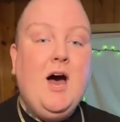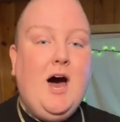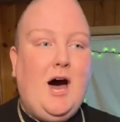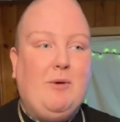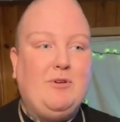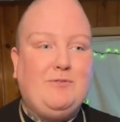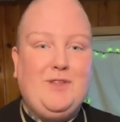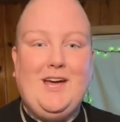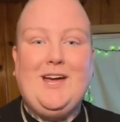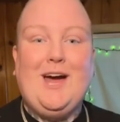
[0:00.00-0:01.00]
if
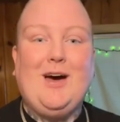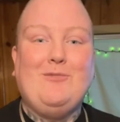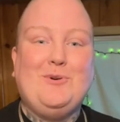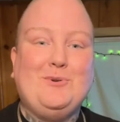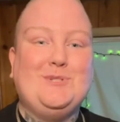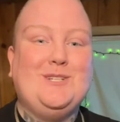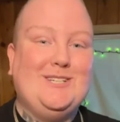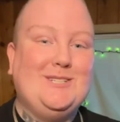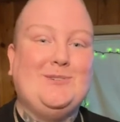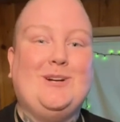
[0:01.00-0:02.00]
they have
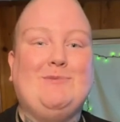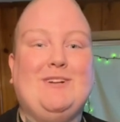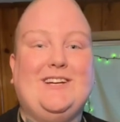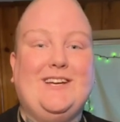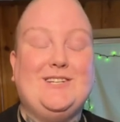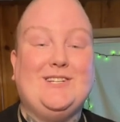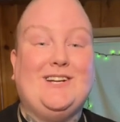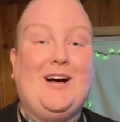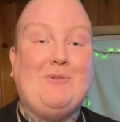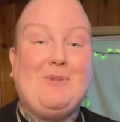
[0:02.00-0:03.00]
OCD surrounding
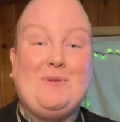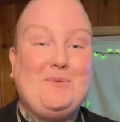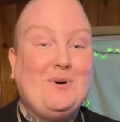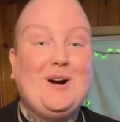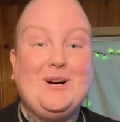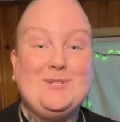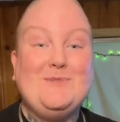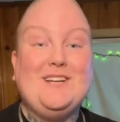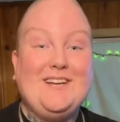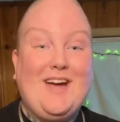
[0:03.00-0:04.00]
medication. My poor
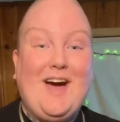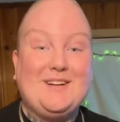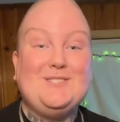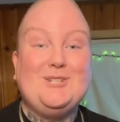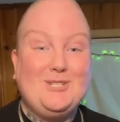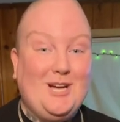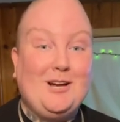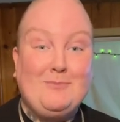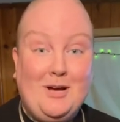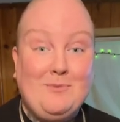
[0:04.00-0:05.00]
husband, he has to
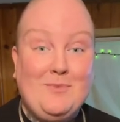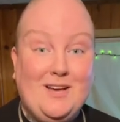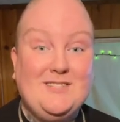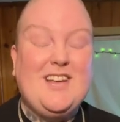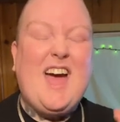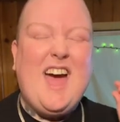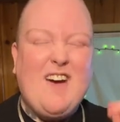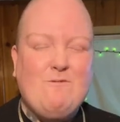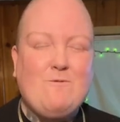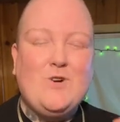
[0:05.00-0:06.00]
check my meds
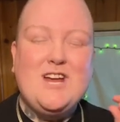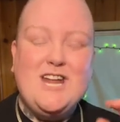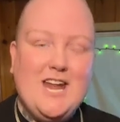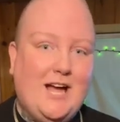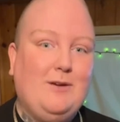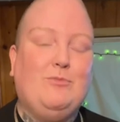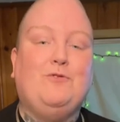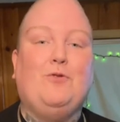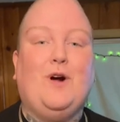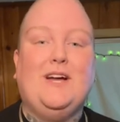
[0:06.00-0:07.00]
every night
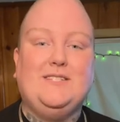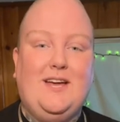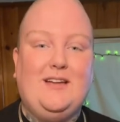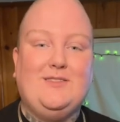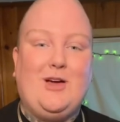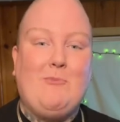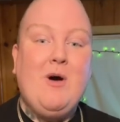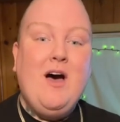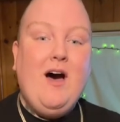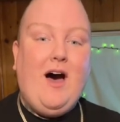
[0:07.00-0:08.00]
before I take them.
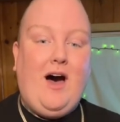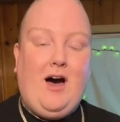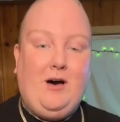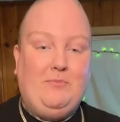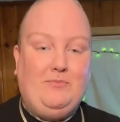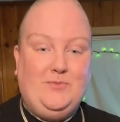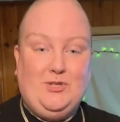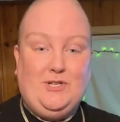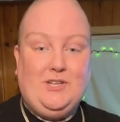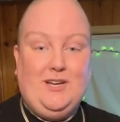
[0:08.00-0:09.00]

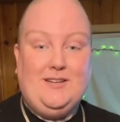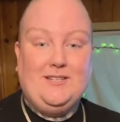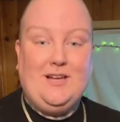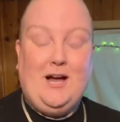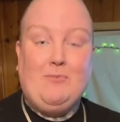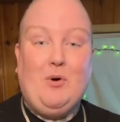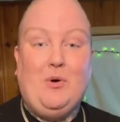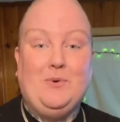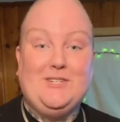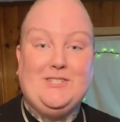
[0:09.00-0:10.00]
Just cause I'm
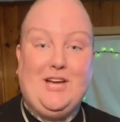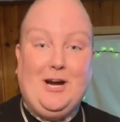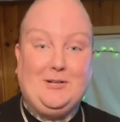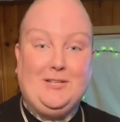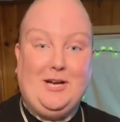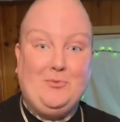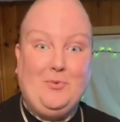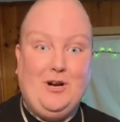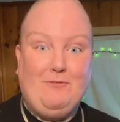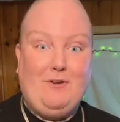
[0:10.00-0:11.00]
always scared, like,
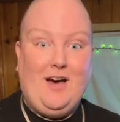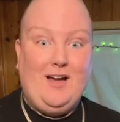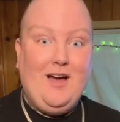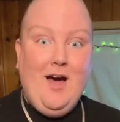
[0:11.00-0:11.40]
what if I